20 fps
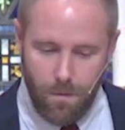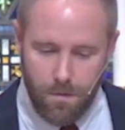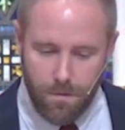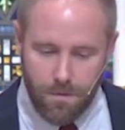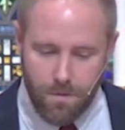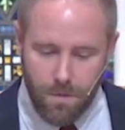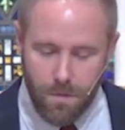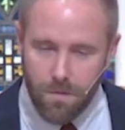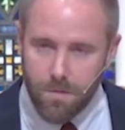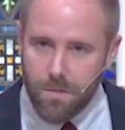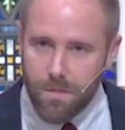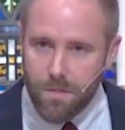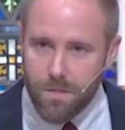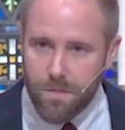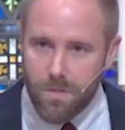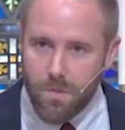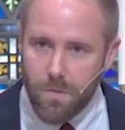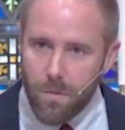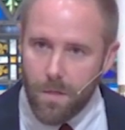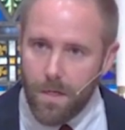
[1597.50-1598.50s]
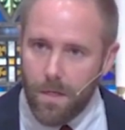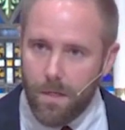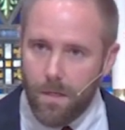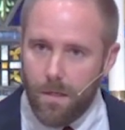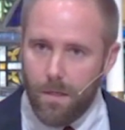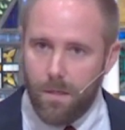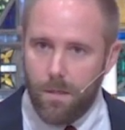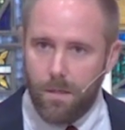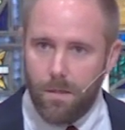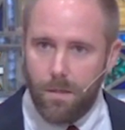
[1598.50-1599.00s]
where the church is
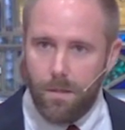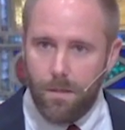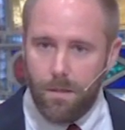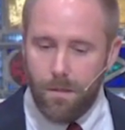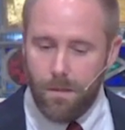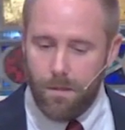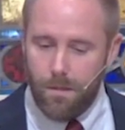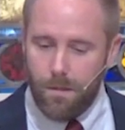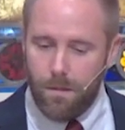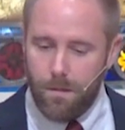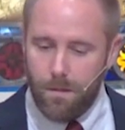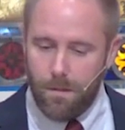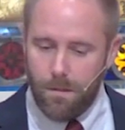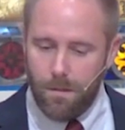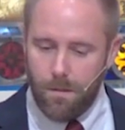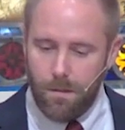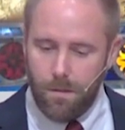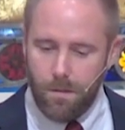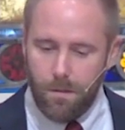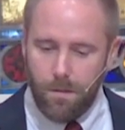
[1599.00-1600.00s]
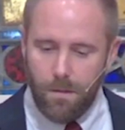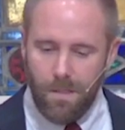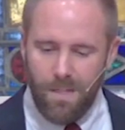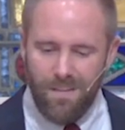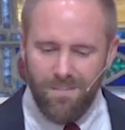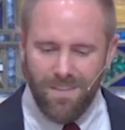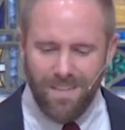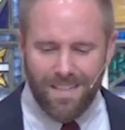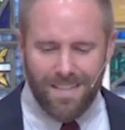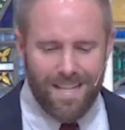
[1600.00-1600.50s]
treated
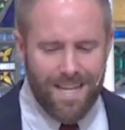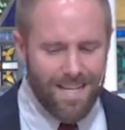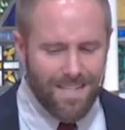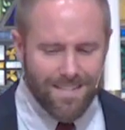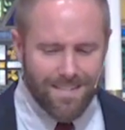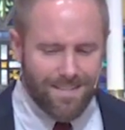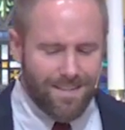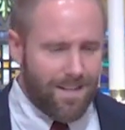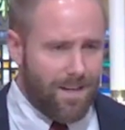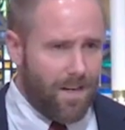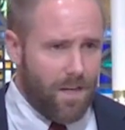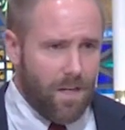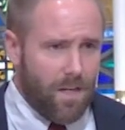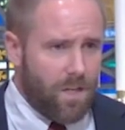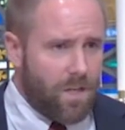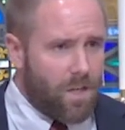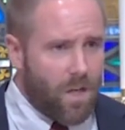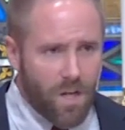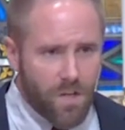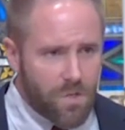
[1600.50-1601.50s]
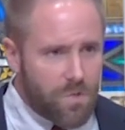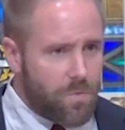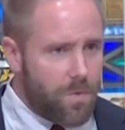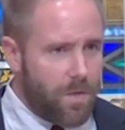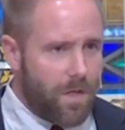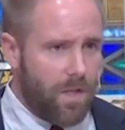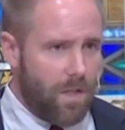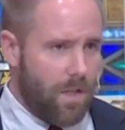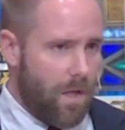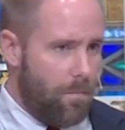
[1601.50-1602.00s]
even less than a
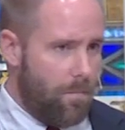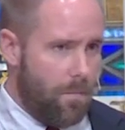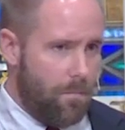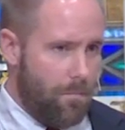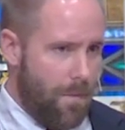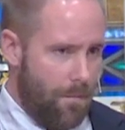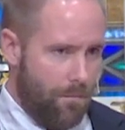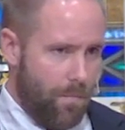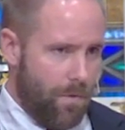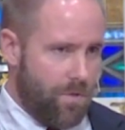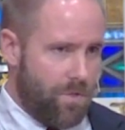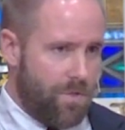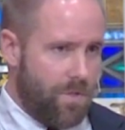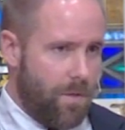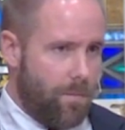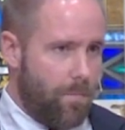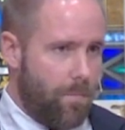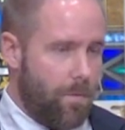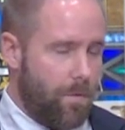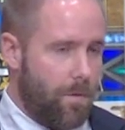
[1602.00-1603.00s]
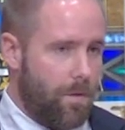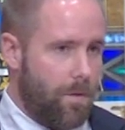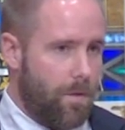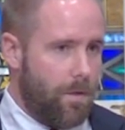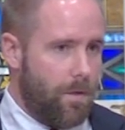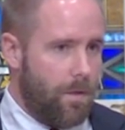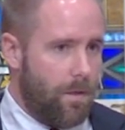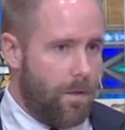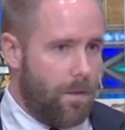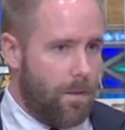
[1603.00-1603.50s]
country club membership.
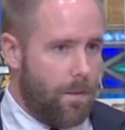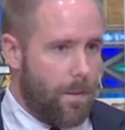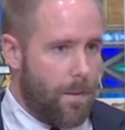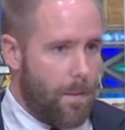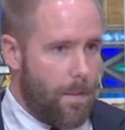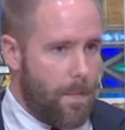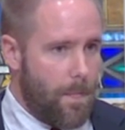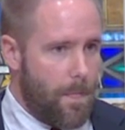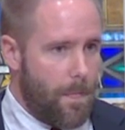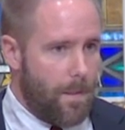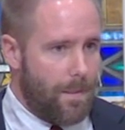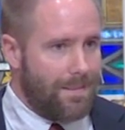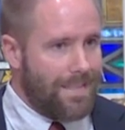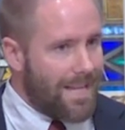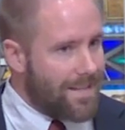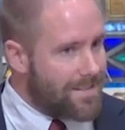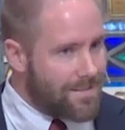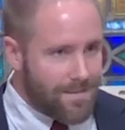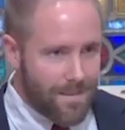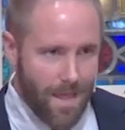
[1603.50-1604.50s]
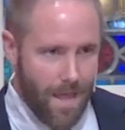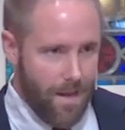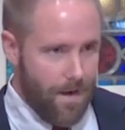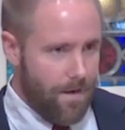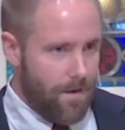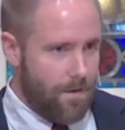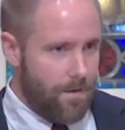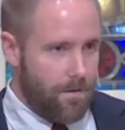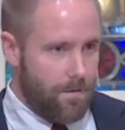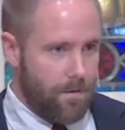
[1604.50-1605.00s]
Less
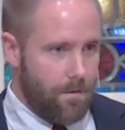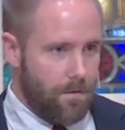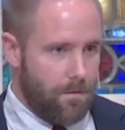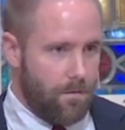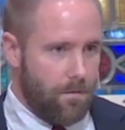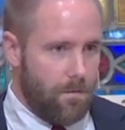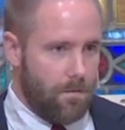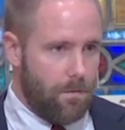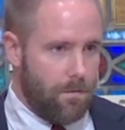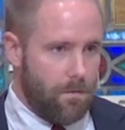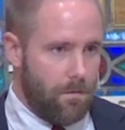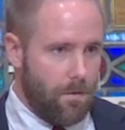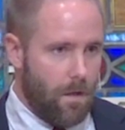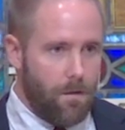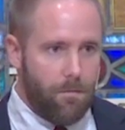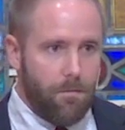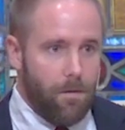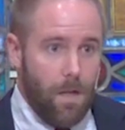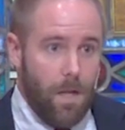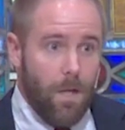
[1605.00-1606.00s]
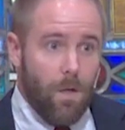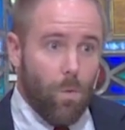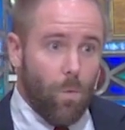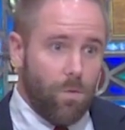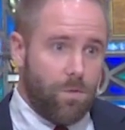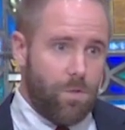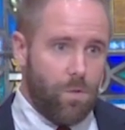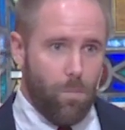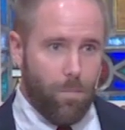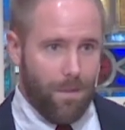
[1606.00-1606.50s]
than. Not even
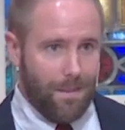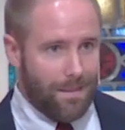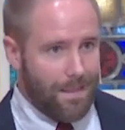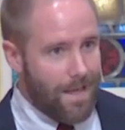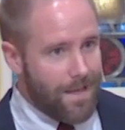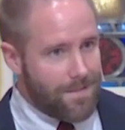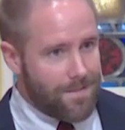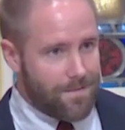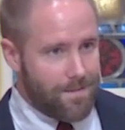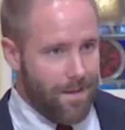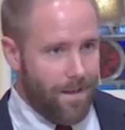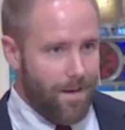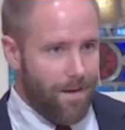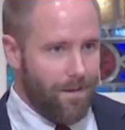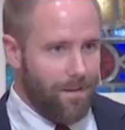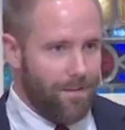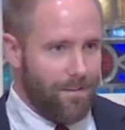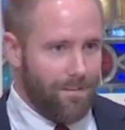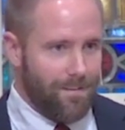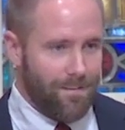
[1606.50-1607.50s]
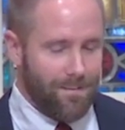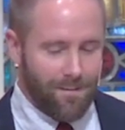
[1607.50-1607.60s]
equal to, but less than